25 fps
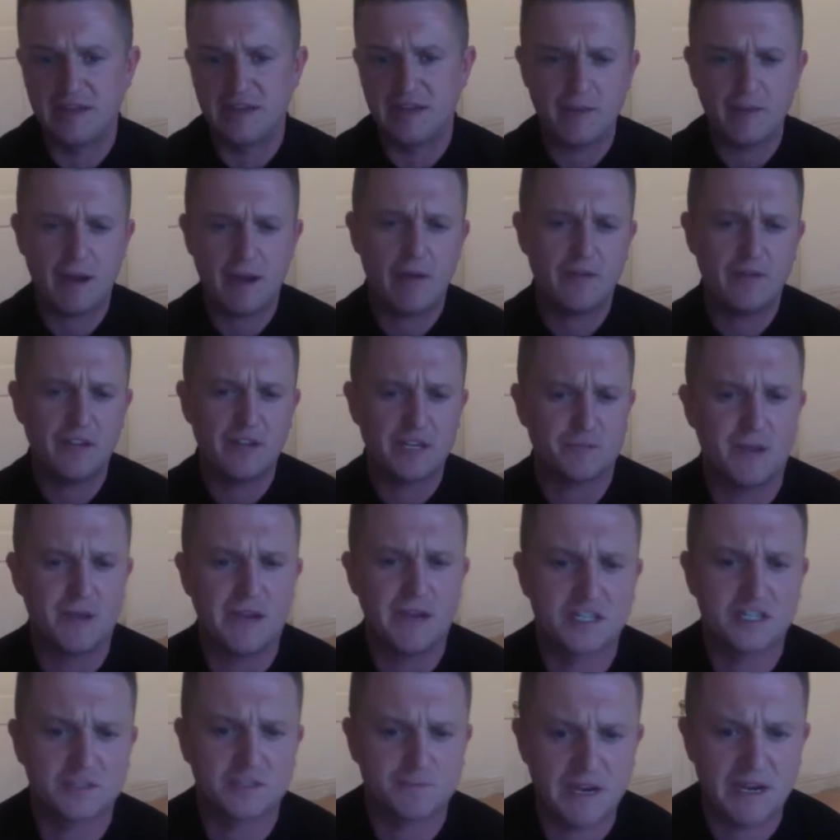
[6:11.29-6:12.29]
He come out with this
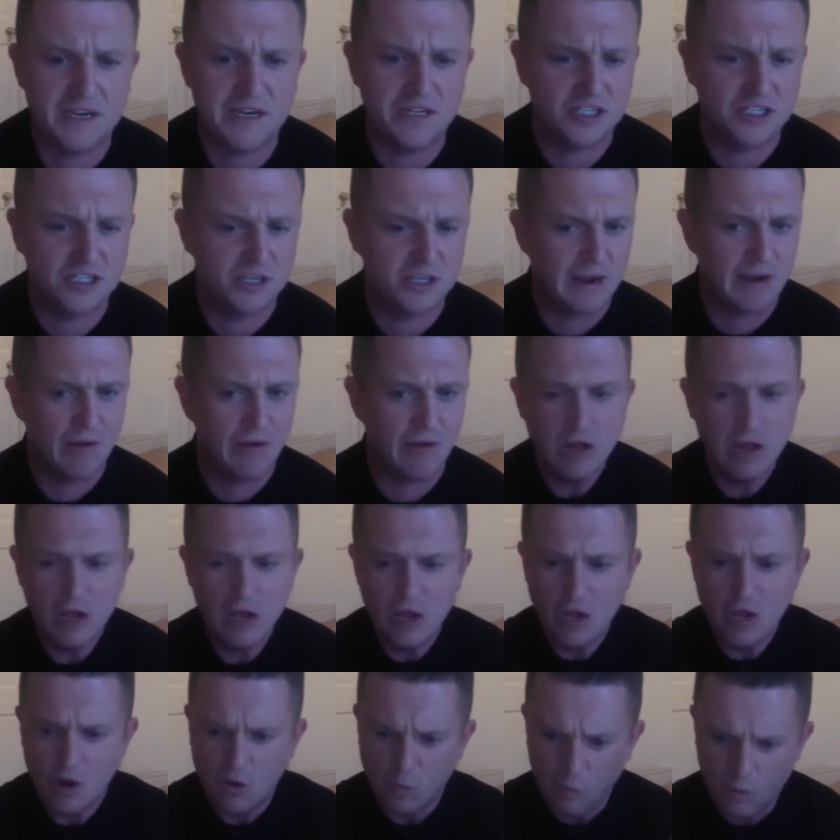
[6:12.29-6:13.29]
big speech about,
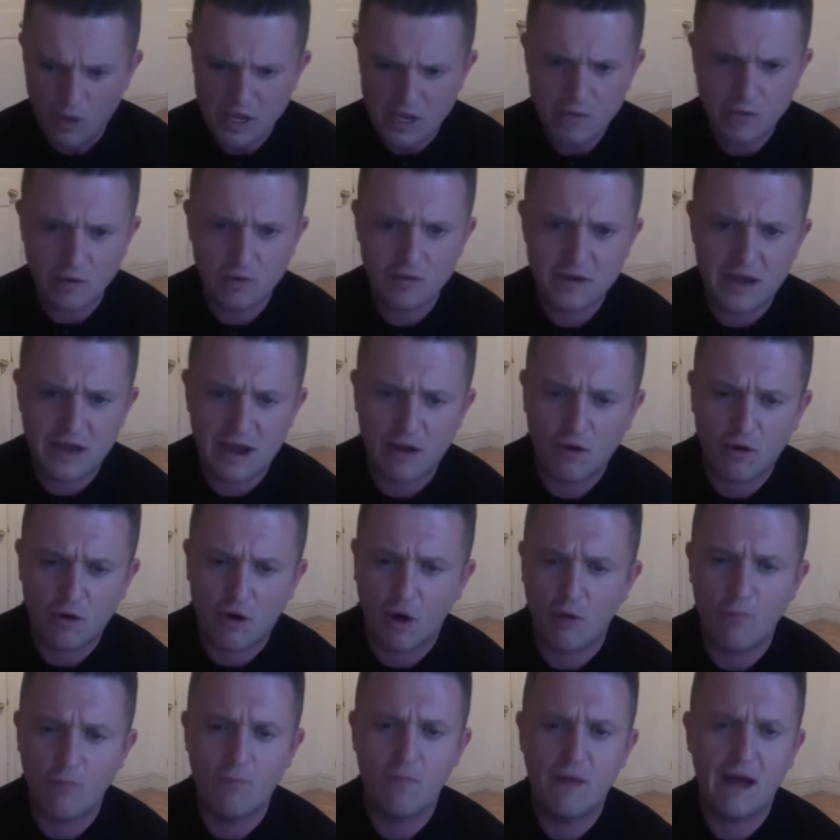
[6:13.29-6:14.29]
we will now
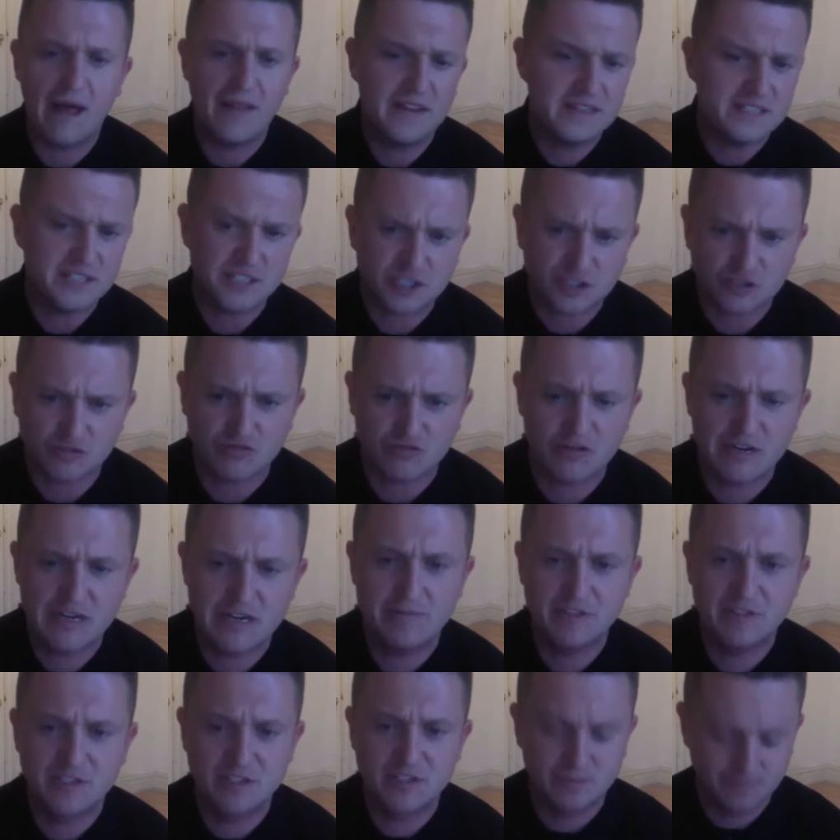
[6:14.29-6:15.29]
combat this
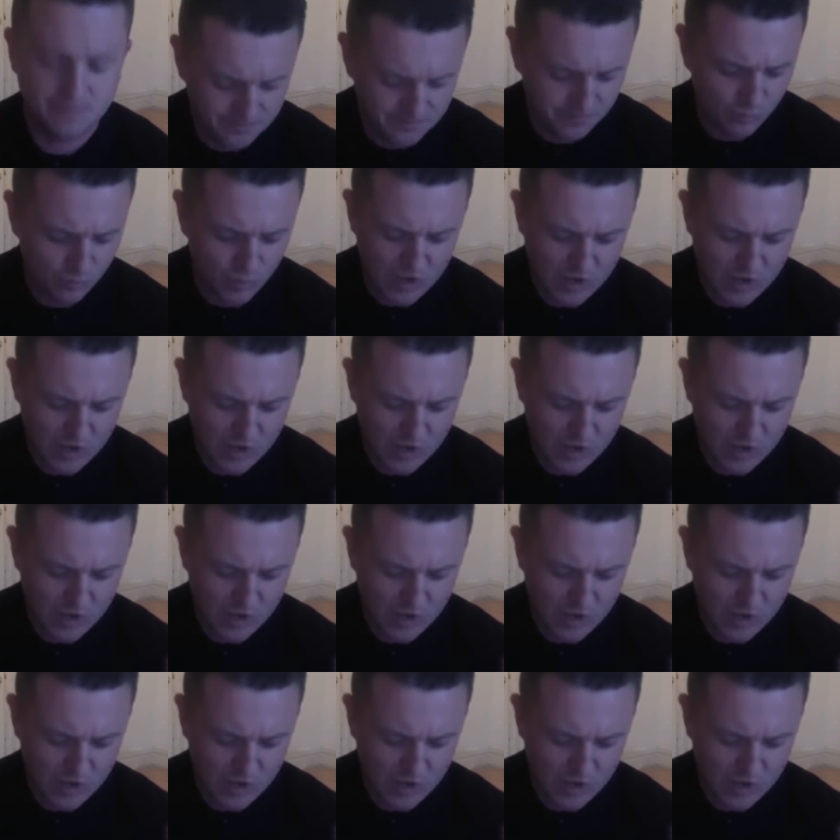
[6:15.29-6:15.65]
extremism.